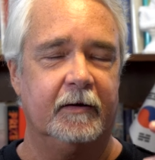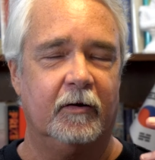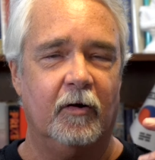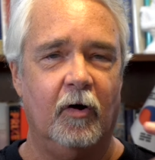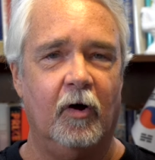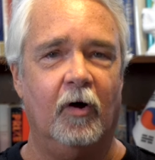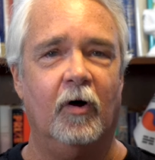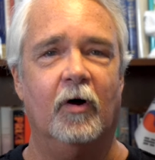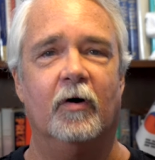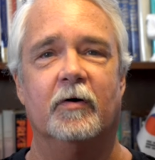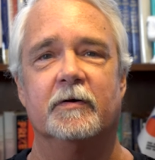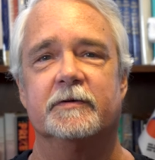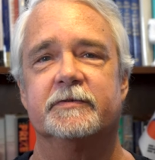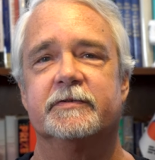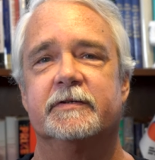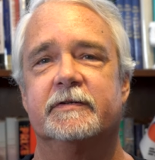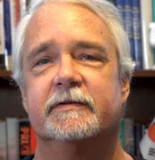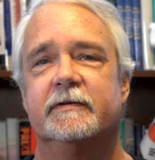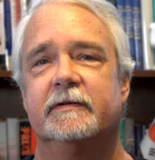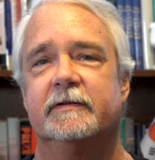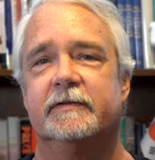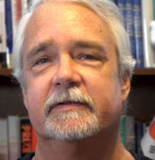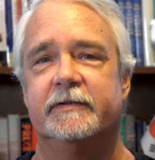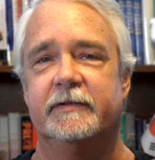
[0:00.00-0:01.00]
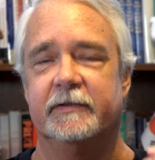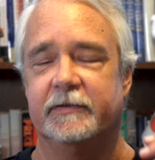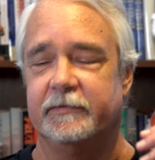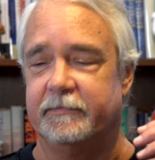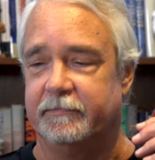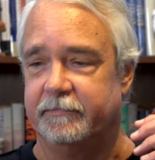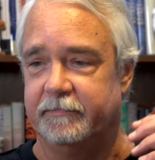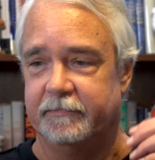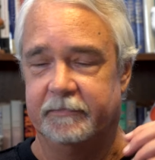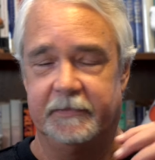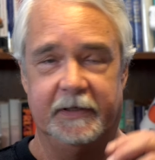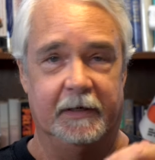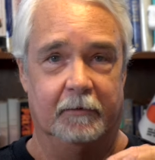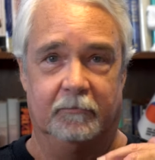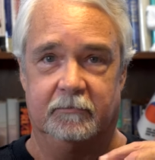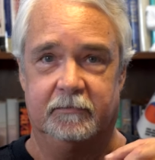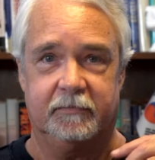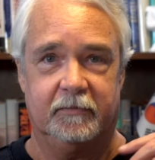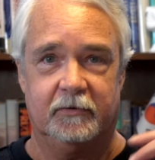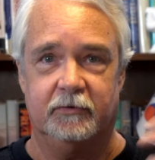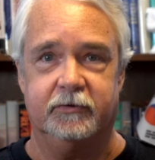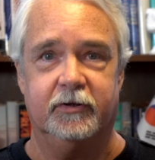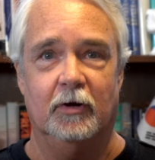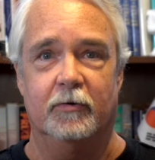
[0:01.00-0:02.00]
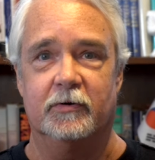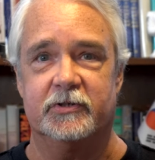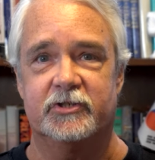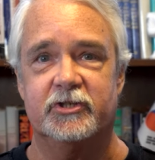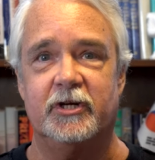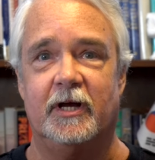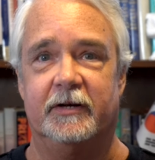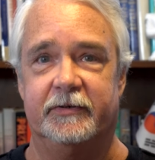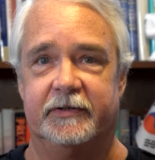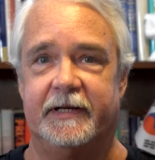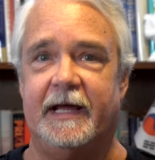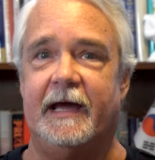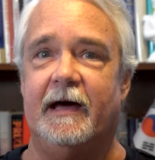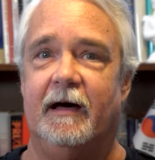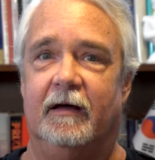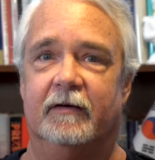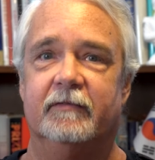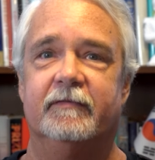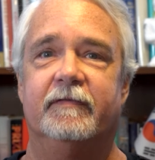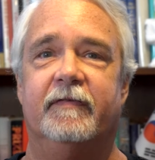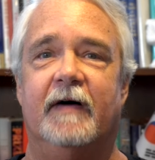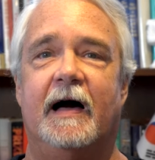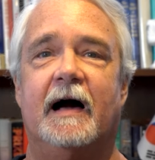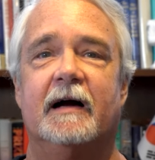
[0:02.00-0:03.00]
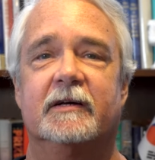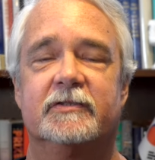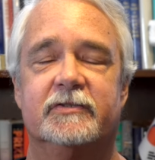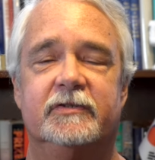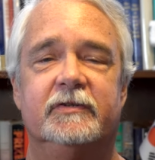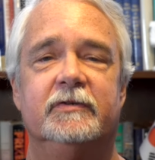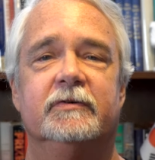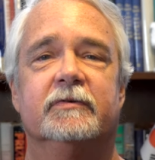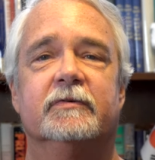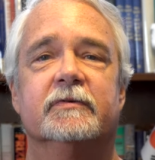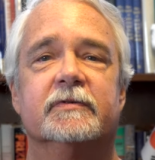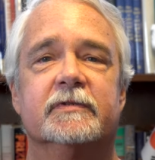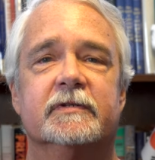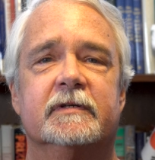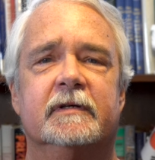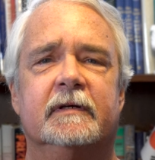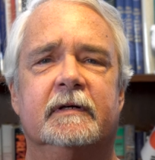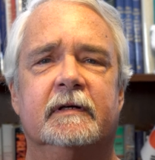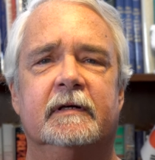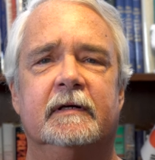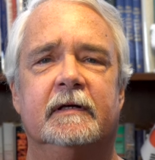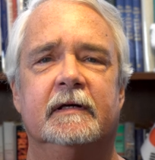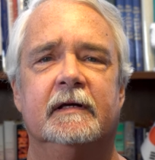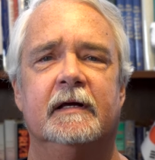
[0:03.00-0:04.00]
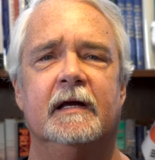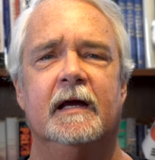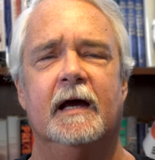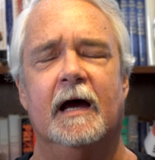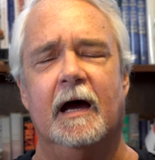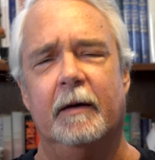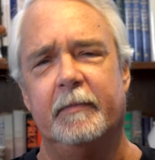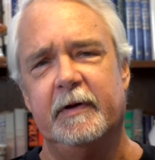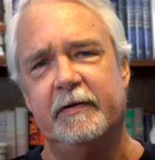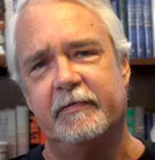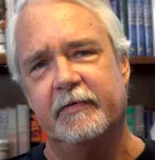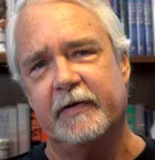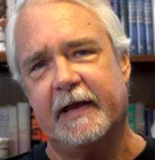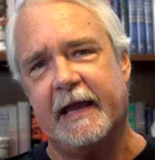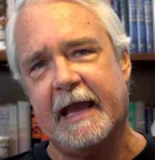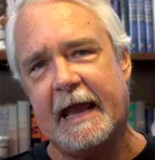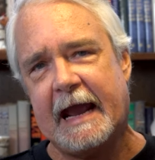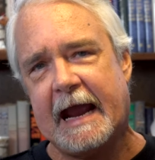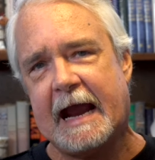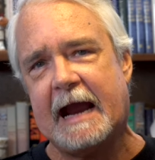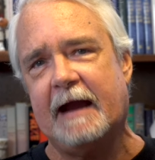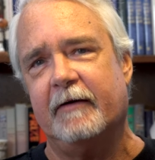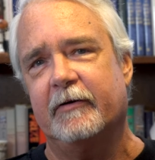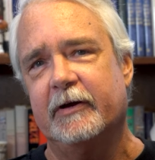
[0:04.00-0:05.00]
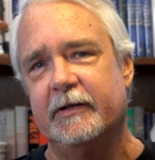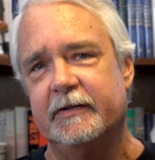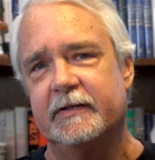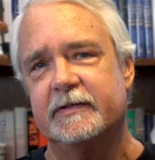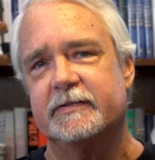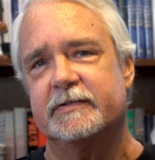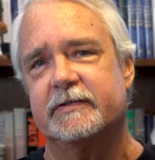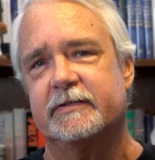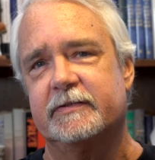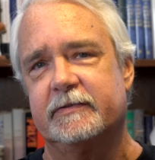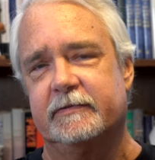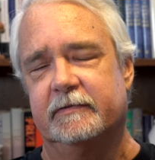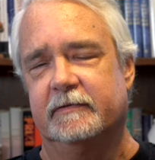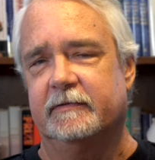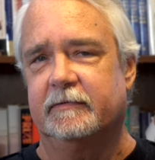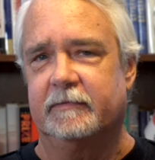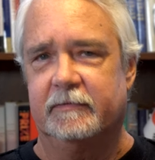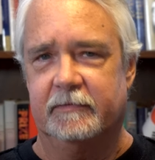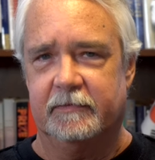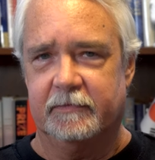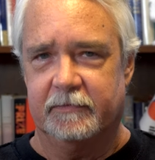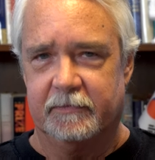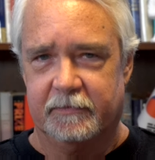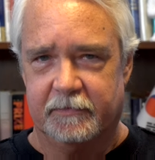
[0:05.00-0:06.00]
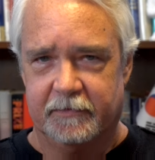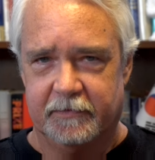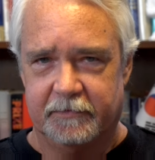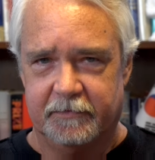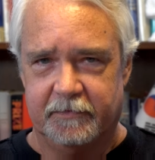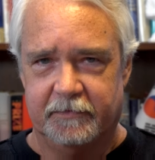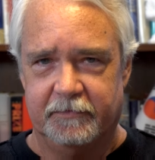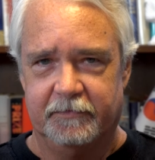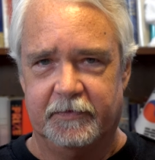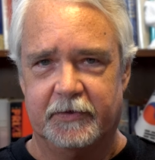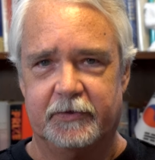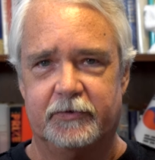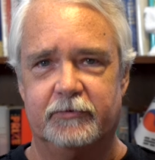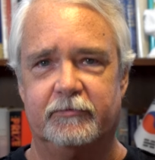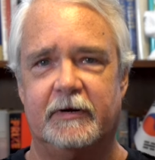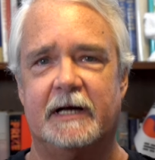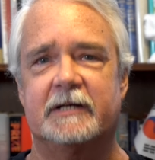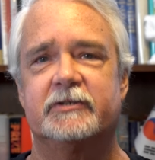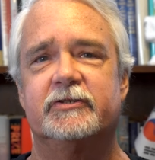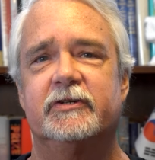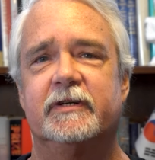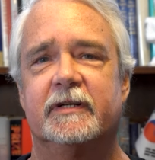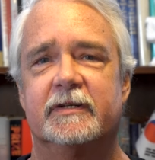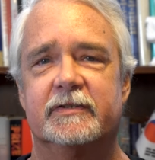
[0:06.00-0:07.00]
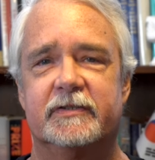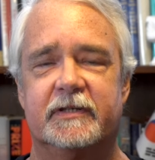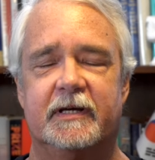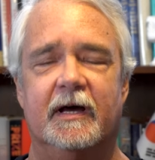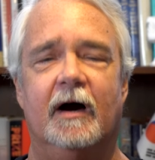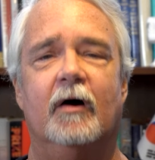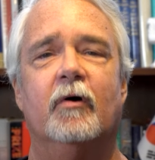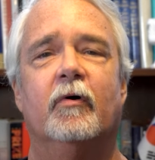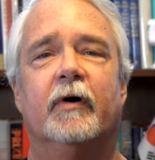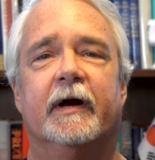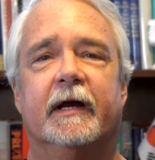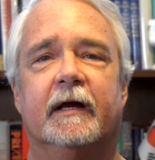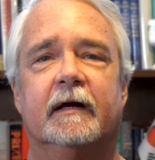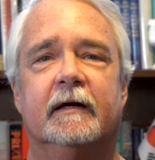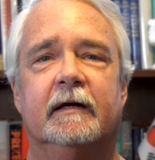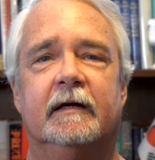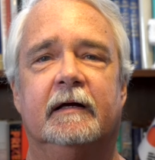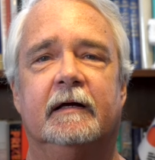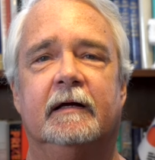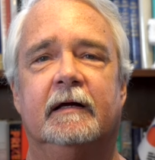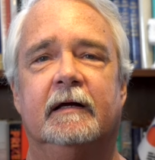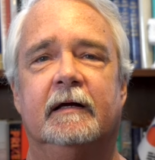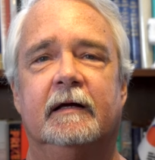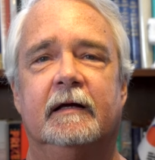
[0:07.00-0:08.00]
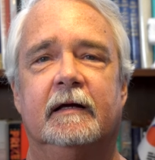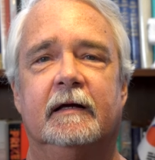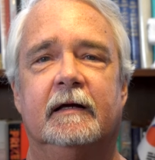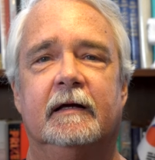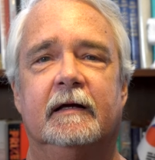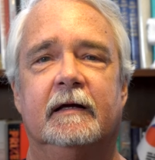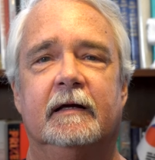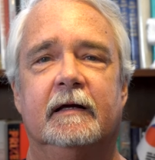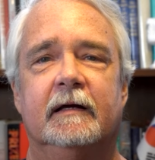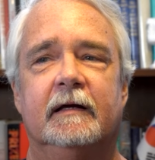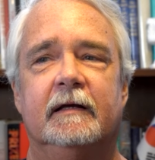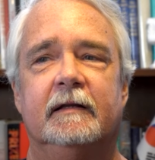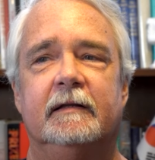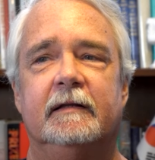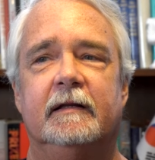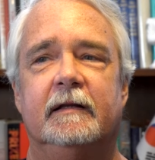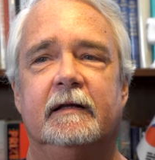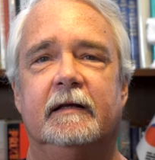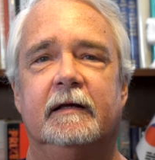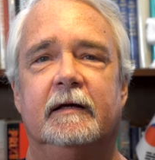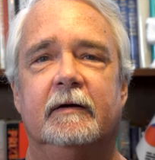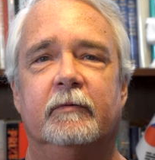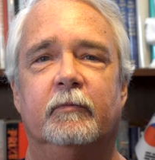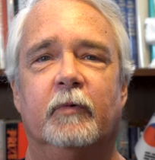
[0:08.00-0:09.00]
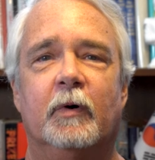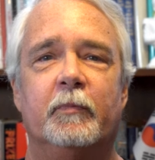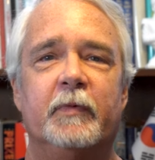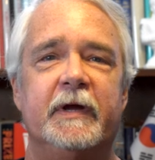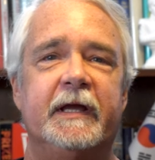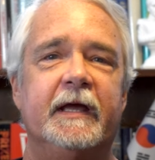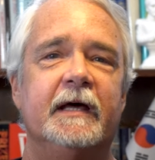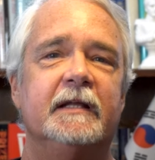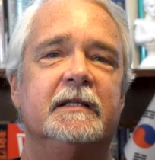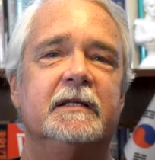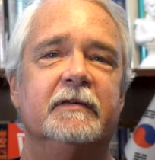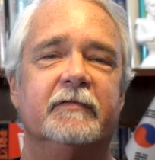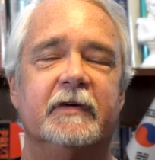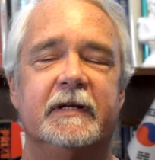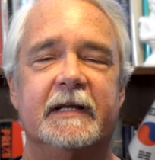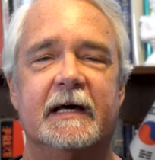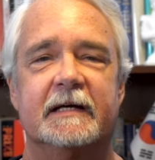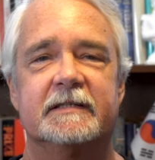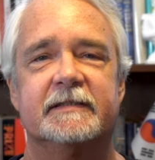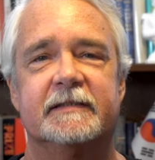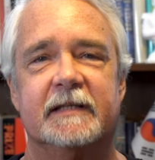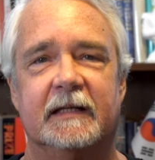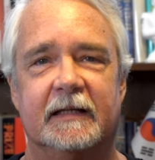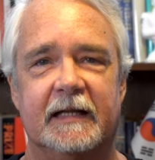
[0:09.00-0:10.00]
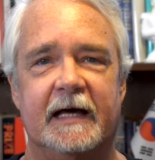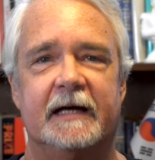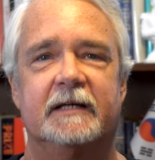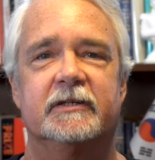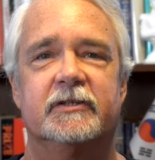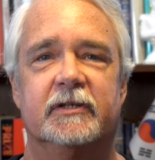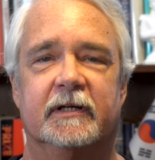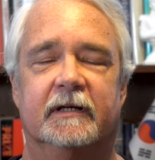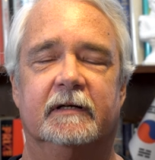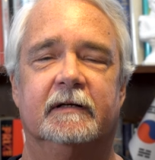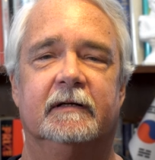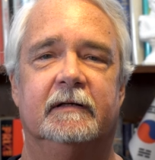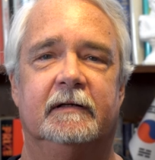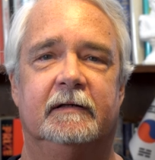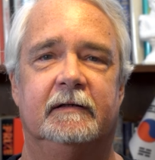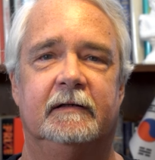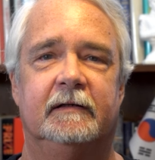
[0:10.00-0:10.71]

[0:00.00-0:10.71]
Calls to shut down Fox News. I mean, if you carry this, the direction it's going, when we get to the next election,